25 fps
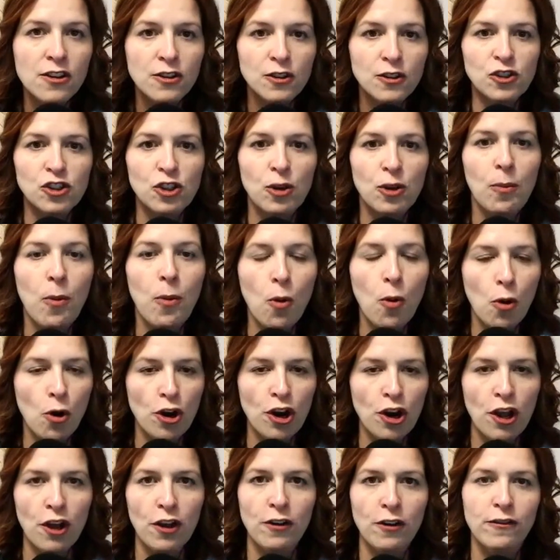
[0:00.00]

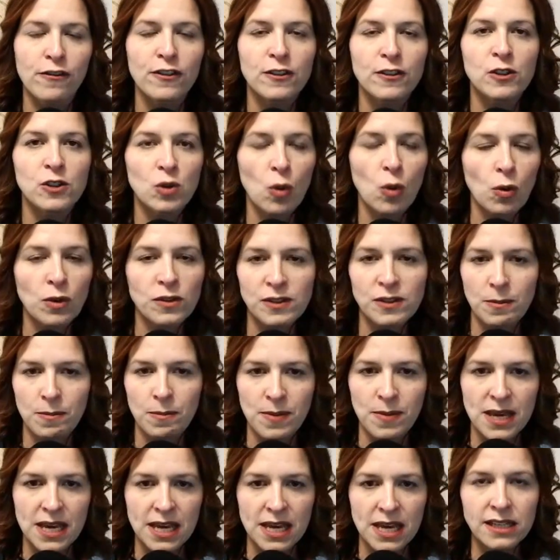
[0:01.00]
supportive souls
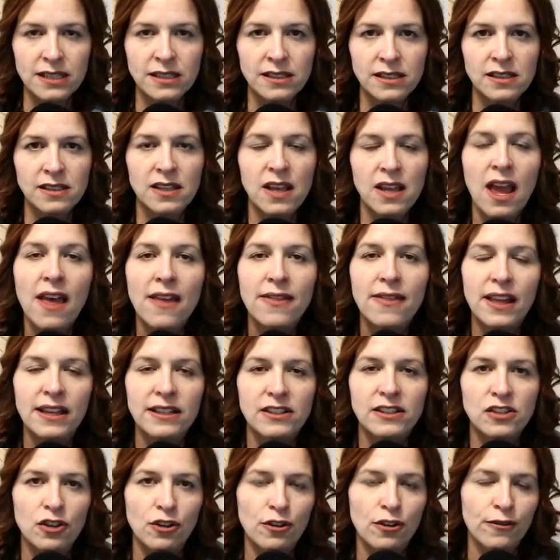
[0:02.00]
and beings
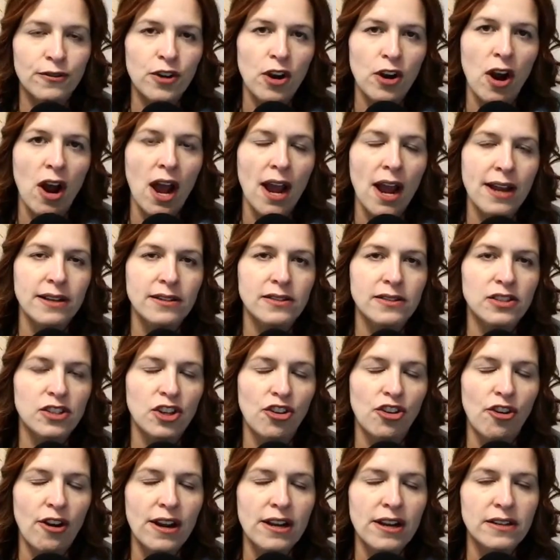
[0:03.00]
that serve your highest
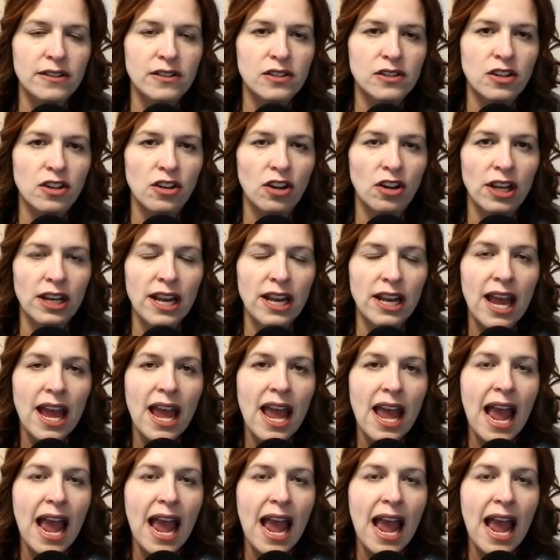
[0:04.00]
and greatest good.